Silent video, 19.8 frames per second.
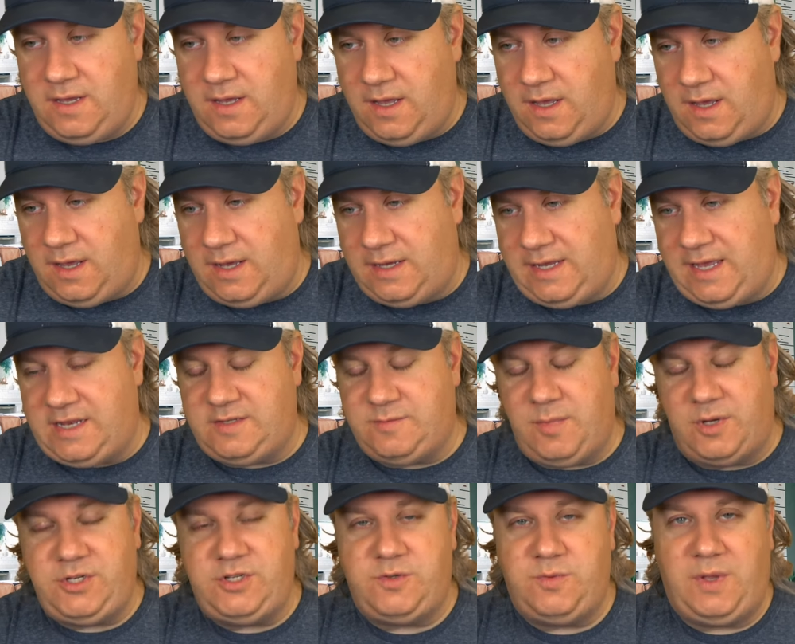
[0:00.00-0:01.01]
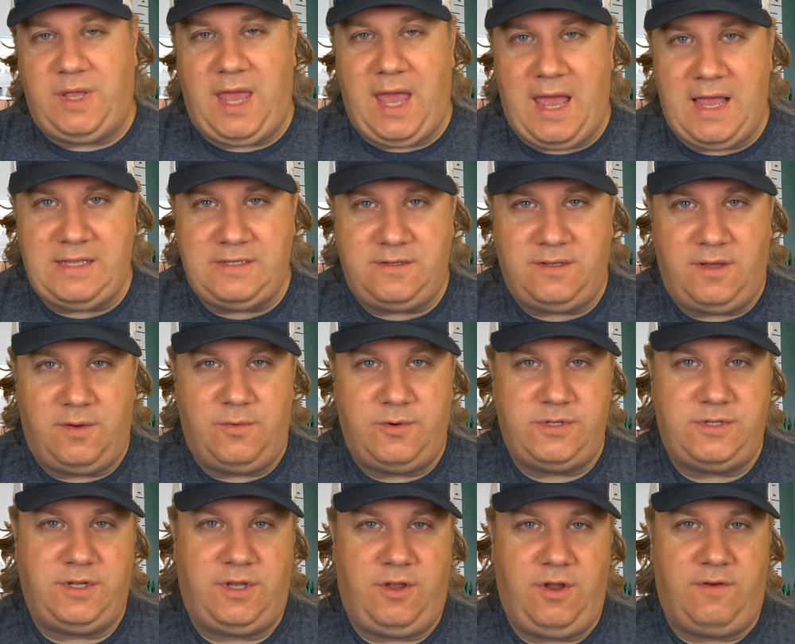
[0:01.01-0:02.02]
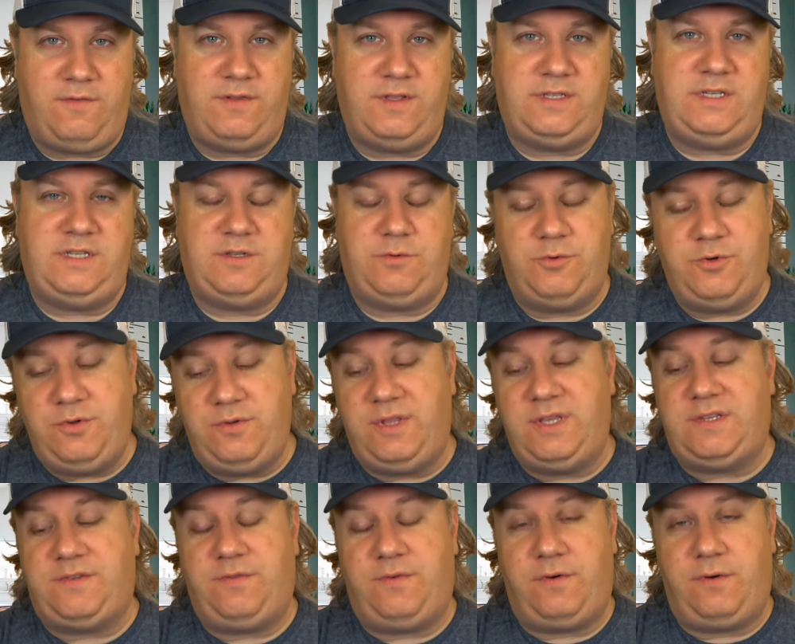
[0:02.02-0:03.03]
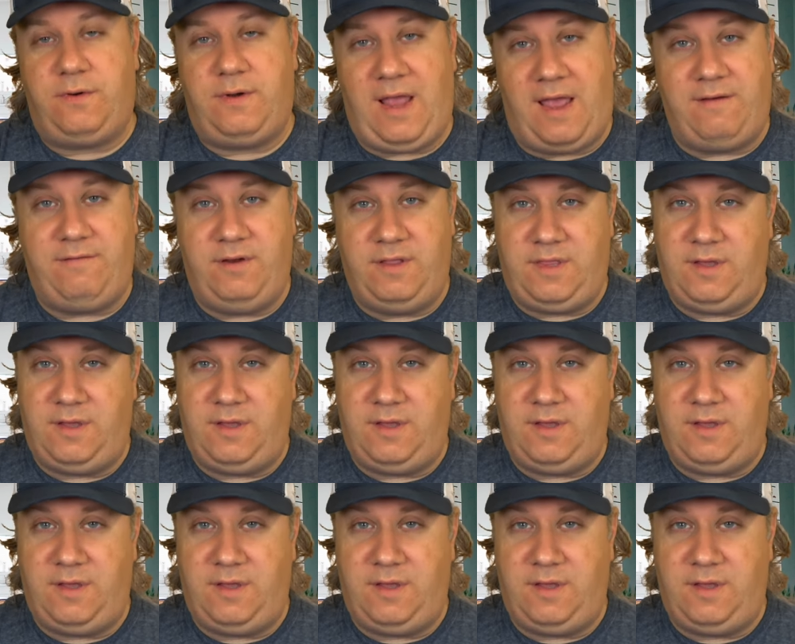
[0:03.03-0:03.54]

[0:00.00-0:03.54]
uh, get as much as we can so that we're secure for the season. We're doing this for everything.